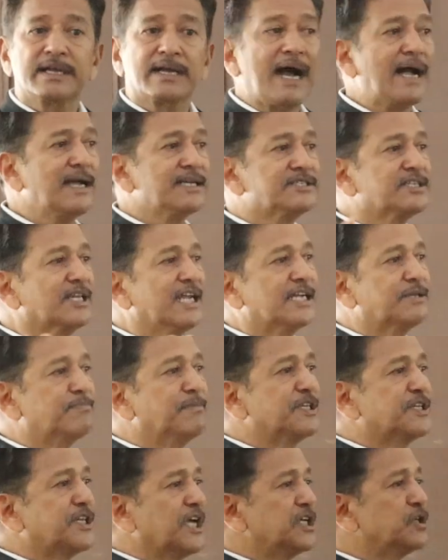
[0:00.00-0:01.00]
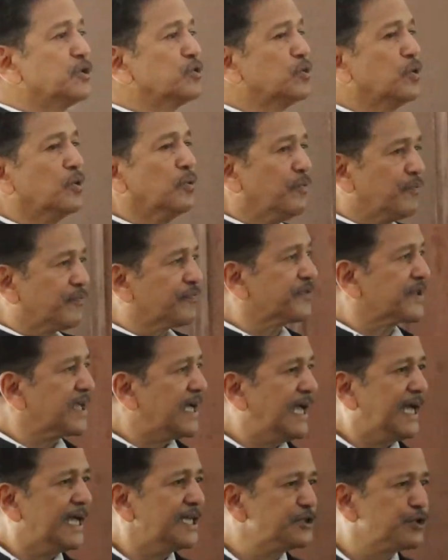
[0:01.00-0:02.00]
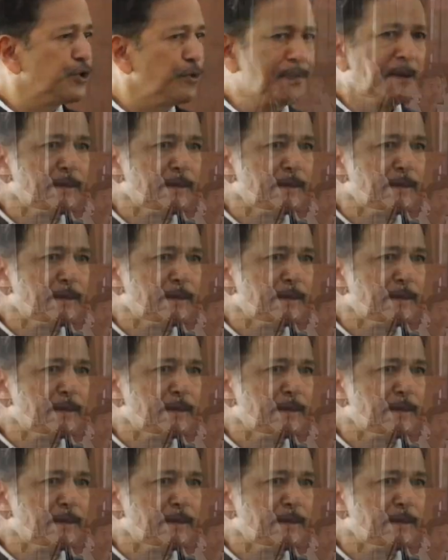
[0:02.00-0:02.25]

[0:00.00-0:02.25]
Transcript: Guys, let me tell you, as you